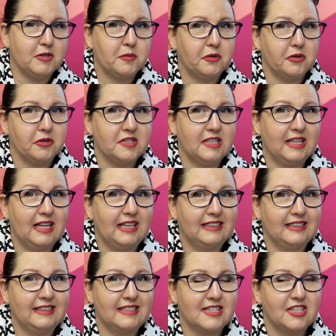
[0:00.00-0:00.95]

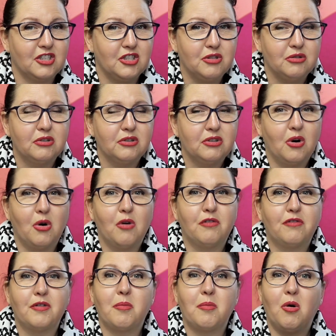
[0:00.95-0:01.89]
personalities you
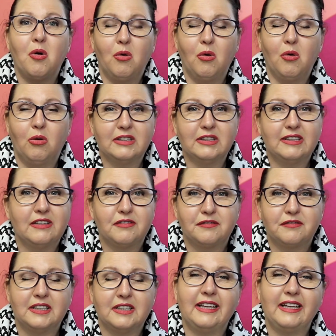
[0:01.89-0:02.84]
know from all
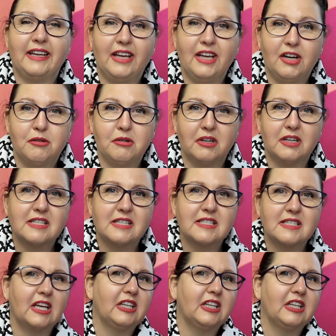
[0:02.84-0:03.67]
different areas,